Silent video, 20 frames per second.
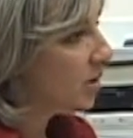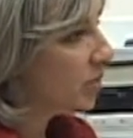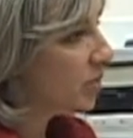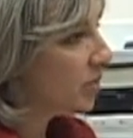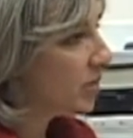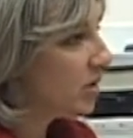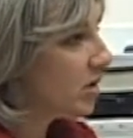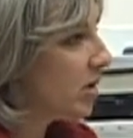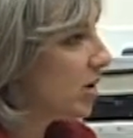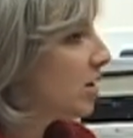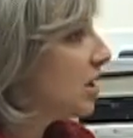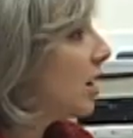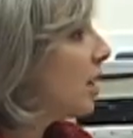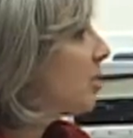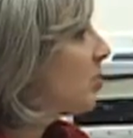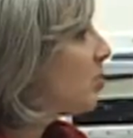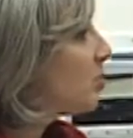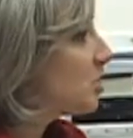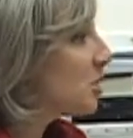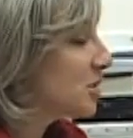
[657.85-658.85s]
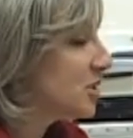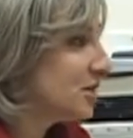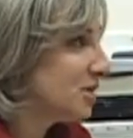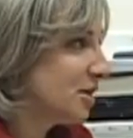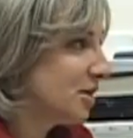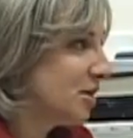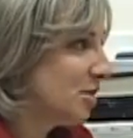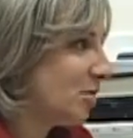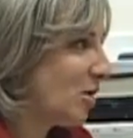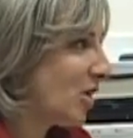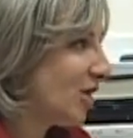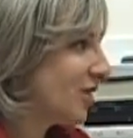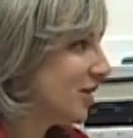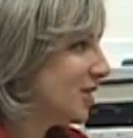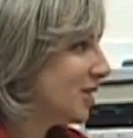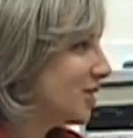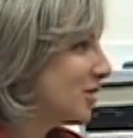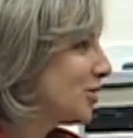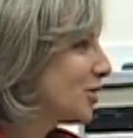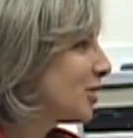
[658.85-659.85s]
There are a lot of books on the
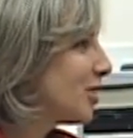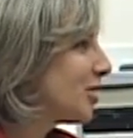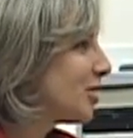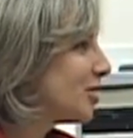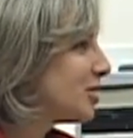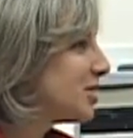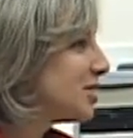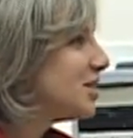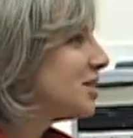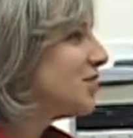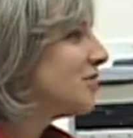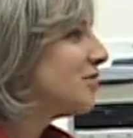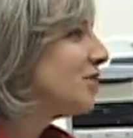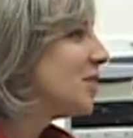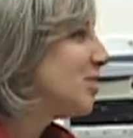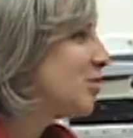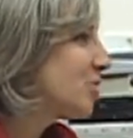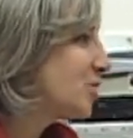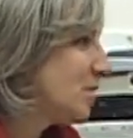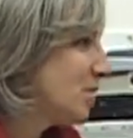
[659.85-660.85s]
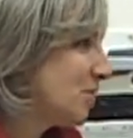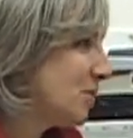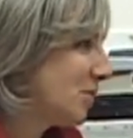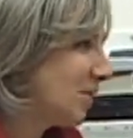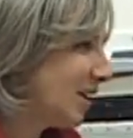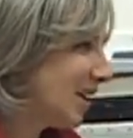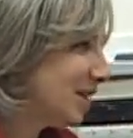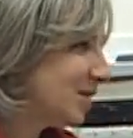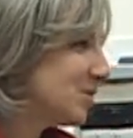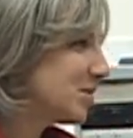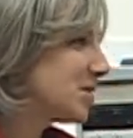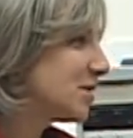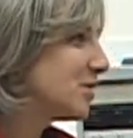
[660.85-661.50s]
market. There are TV programs.